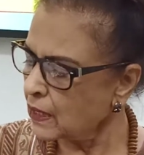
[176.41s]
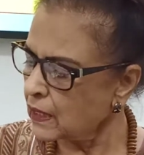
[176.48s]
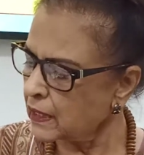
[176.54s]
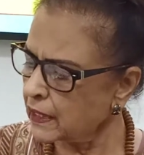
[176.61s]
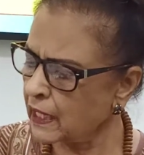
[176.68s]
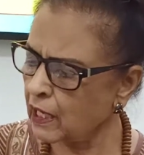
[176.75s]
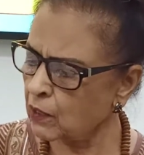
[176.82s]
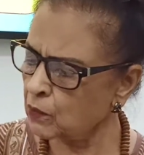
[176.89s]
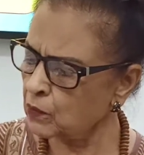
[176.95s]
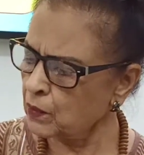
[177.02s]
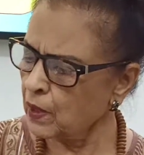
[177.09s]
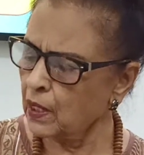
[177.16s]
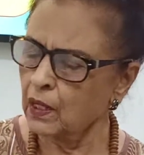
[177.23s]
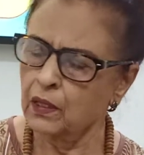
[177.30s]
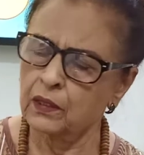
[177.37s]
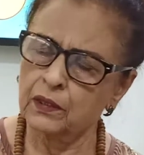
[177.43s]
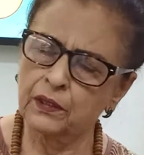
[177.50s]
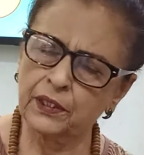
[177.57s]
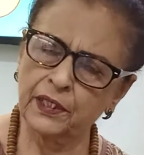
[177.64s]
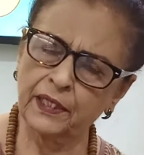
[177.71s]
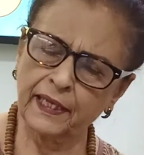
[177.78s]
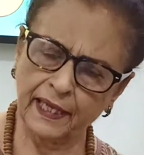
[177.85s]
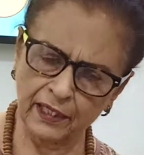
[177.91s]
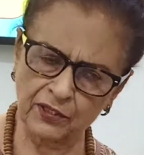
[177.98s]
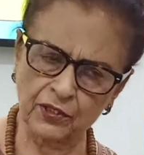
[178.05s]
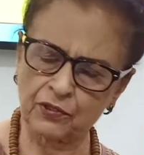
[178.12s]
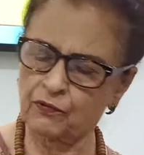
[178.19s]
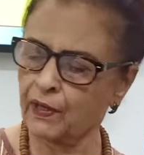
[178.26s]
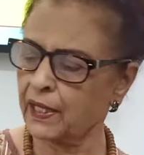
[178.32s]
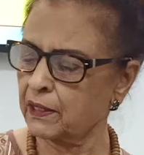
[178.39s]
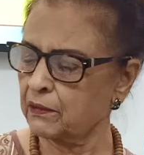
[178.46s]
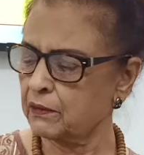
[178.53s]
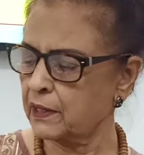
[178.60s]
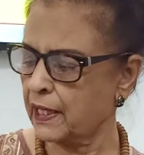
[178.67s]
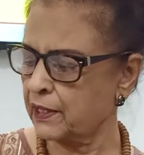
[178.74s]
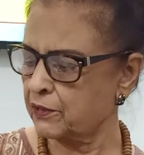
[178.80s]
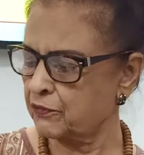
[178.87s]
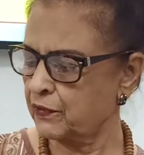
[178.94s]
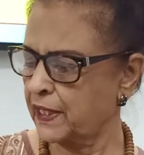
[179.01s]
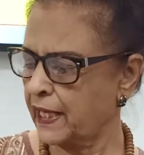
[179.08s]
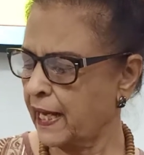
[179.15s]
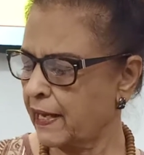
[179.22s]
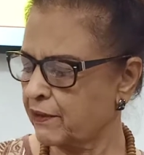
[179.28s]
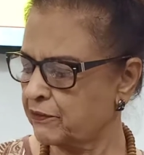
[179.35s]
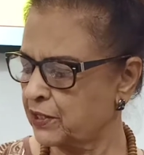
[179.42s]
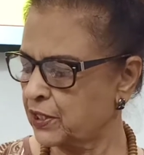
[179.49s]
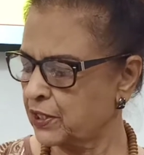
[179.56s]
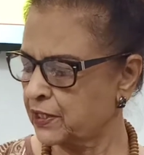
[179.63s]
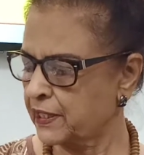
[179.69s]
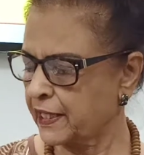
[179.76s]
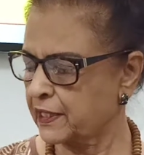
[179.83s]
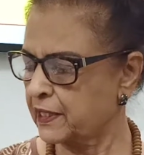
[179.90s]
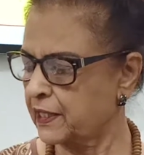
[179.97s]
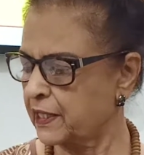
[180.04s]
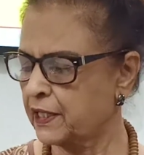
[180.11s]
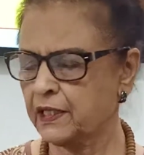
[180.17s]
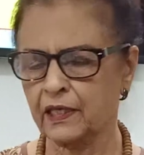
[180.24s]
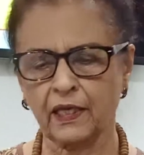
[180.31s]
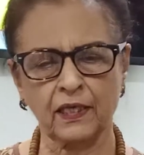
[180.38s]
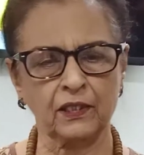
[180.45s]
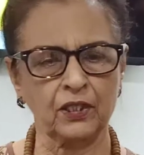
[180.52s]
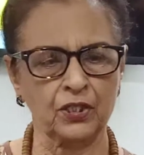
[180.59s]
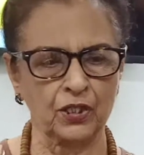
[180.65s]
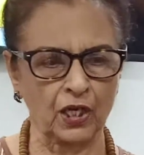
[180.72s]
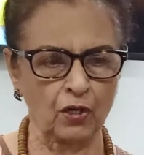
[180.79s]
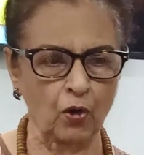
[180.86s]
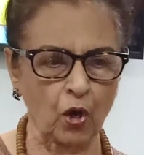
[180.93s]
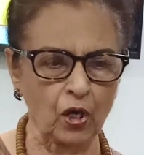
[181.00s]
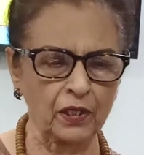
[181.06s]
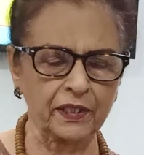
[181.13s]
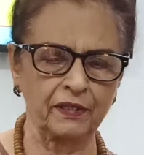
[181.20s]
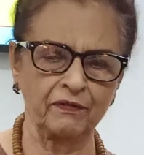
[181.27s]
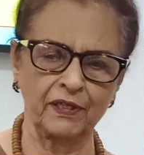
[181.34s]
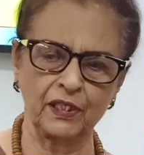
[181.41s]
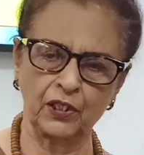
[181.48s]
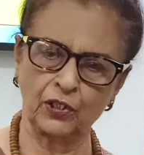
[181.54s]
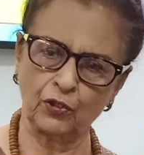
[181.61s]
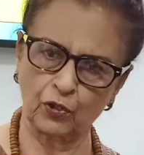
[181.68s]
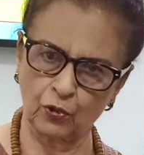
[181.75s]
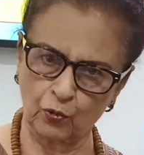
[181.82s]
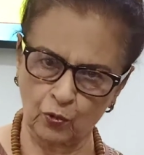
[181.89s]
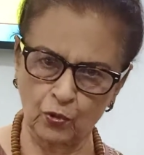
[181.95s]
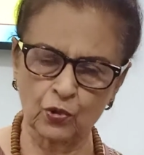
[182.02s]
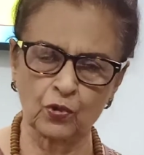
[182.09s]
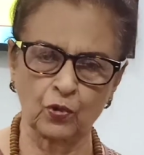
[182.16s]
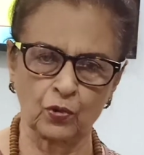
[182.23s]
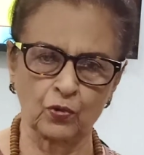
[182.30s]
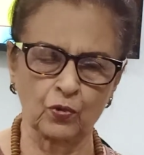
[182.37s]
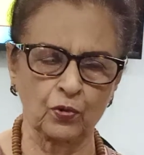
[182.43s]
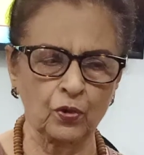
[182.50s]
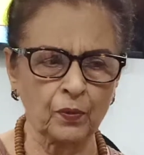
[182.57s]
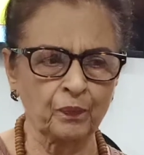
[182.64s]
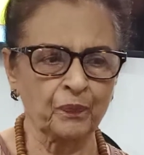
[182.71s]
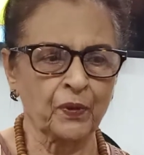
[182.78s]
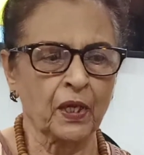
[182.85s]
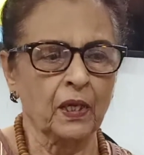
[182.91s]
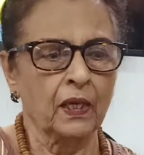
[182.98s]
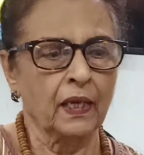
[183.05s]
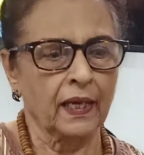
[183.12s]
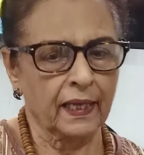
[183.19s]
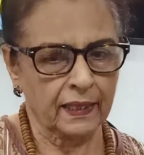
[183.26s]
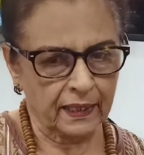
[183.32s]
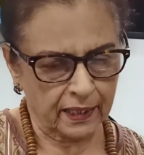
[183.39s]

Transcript: Now, the next one that we have in the technique, and these are all given in your notes also and